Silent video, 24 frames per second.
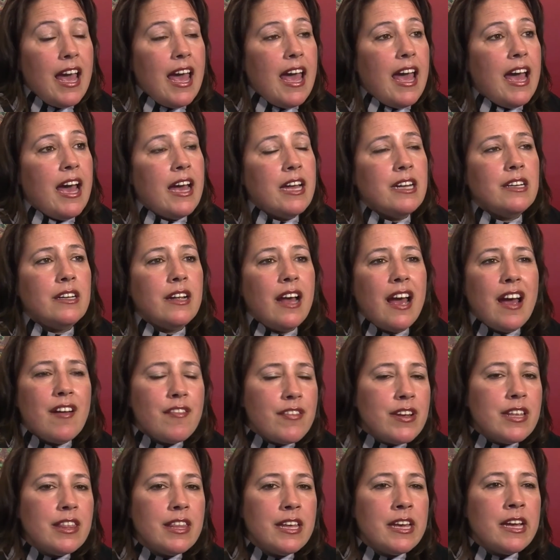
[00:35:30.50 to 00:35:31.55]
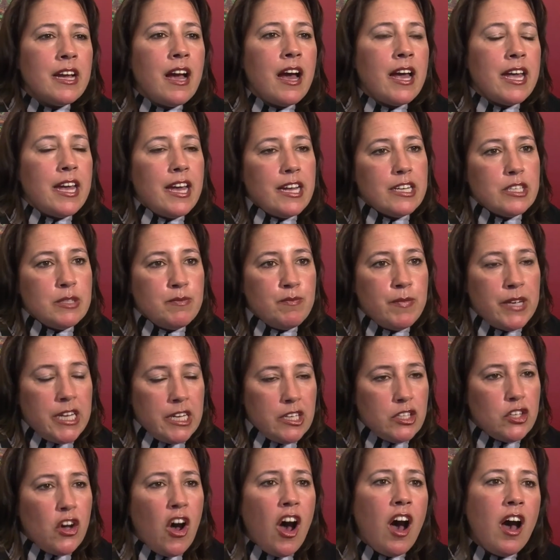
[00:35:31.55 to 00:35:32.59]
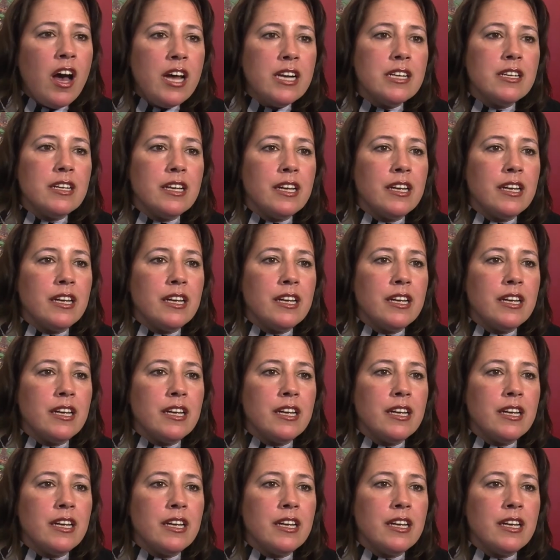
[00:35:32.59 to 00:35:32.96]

And everything I had been taught